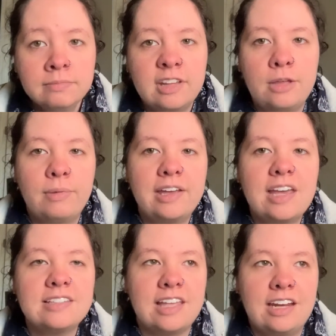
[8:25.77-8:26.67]
In my
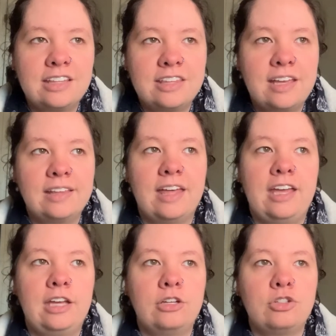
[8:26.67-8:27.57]
case, anything
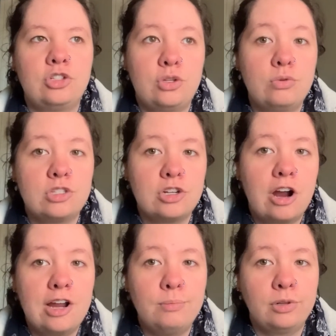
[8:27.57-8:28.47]
like two star
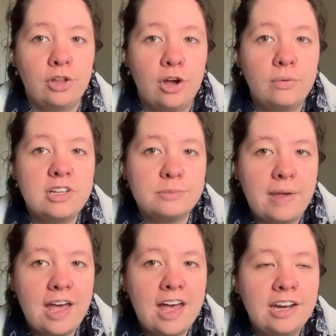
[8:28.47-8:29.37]
and below is
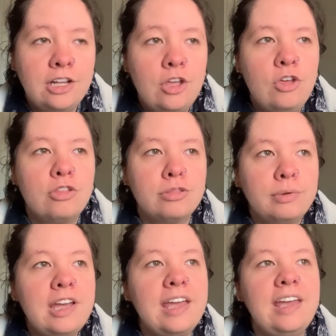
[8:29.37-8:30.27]
bad.
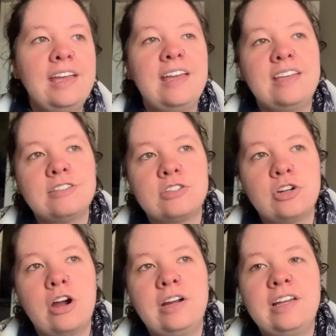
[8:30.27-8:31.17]
Three
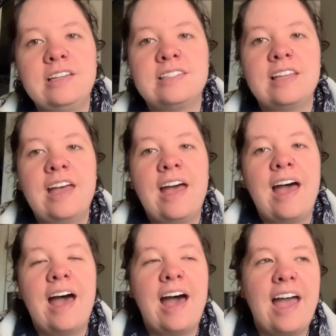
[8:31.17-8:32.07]
star is
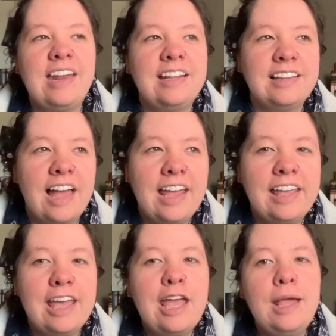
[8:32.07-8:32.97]
I didn't like
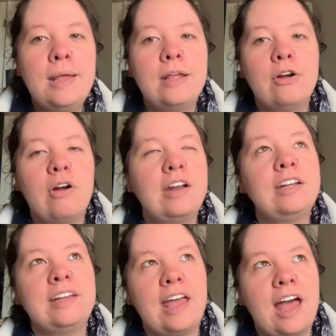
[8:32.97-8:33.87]
it or I
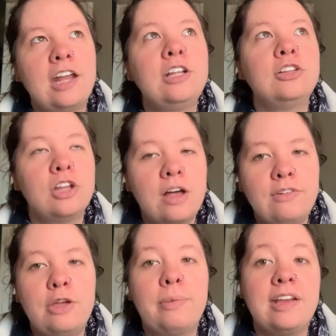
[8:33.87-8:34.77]
didn't I didn't love
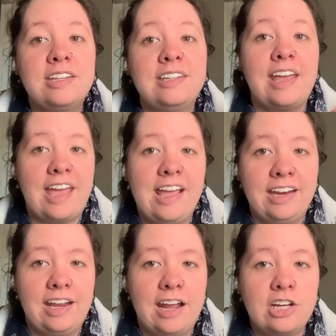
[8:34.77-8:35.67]
it, but I didn't hate
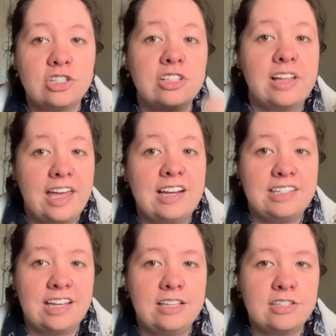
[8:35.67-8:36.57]
it. I just liked
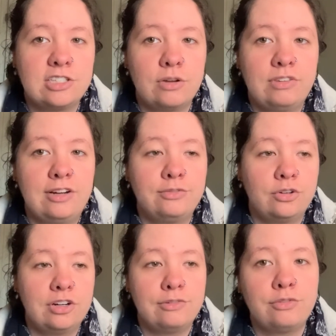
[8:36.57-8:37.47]
it. So
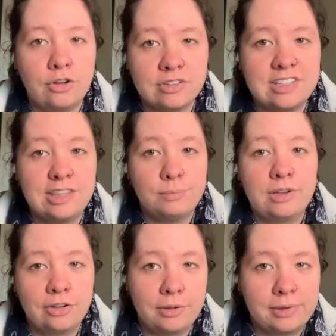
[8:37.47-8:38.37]
therefore it falls in the
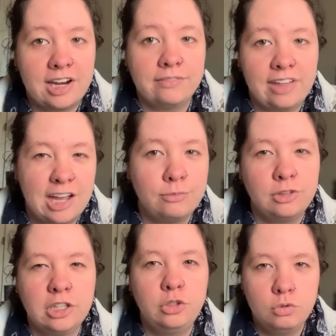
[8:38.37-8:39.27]
middle. I'm kind of like I'm
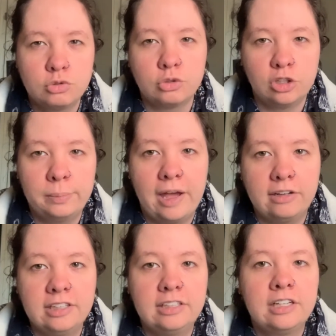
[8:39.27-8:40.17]
really neutral about
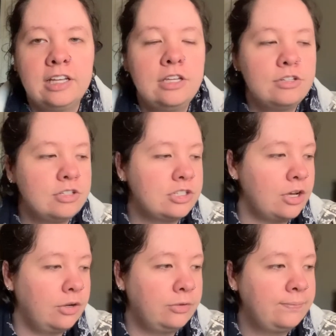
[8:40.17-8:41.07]
it.
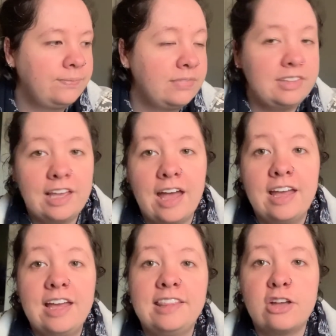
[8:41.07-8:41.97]
So, yeah,
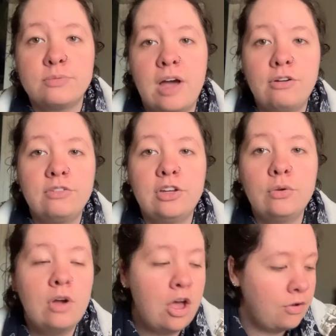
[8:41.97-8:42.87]
that was my
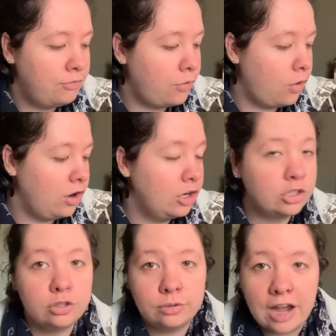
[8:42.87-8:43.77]
review for
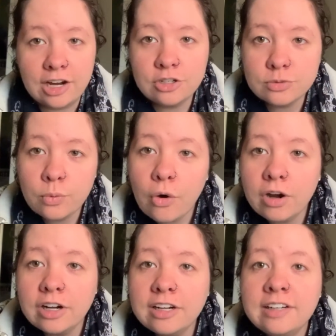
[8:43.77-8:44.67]
Crier's
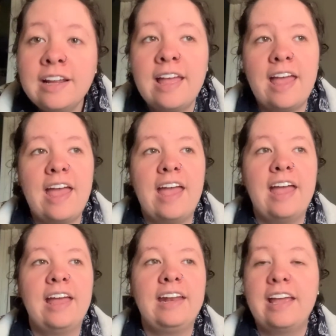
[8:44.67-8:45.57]
War,
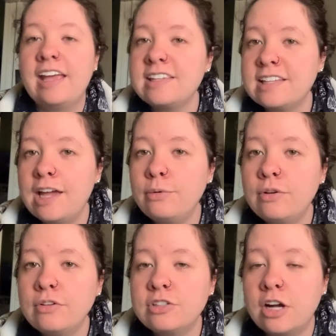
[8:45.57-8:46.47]
and I guess I
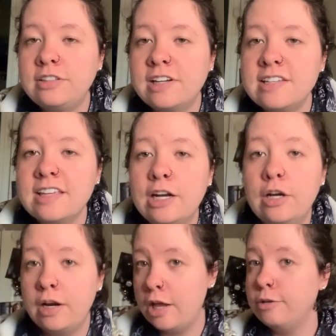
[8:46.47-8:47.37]
will talk to you guys later.
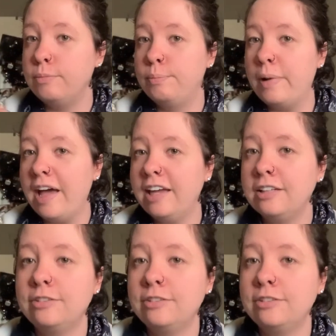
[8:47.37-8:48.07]
Bye.